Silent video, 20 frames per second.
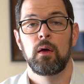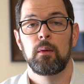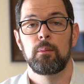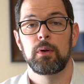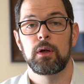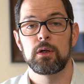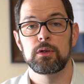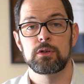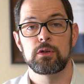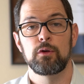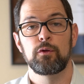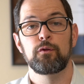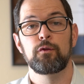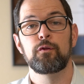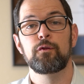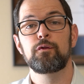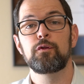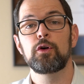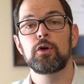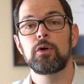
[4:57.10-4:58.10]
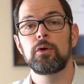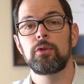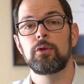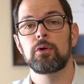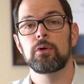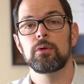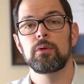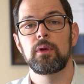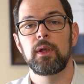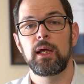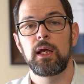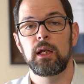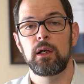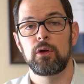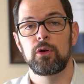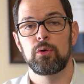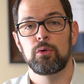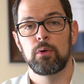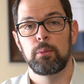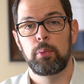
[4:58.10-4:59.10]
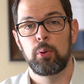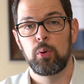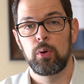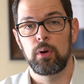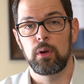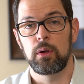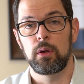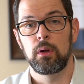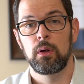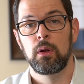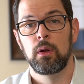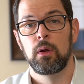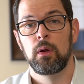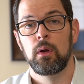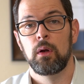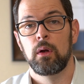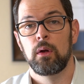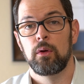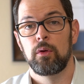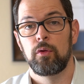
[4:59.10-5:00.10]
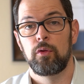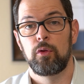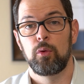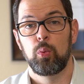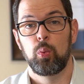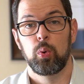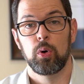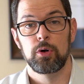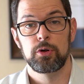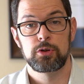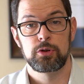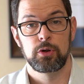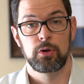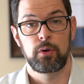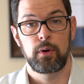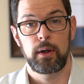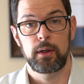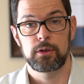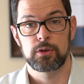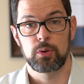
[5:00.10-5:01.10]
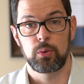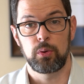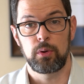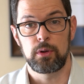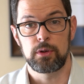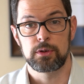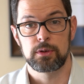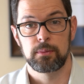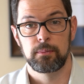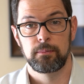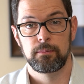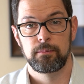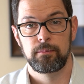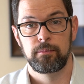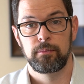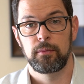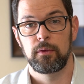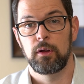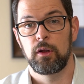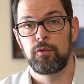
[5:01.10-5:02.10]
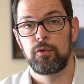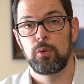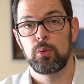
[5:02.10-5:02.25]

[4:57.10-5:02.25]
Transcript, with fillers: Because the further late you're reported, the worse your credit score is. If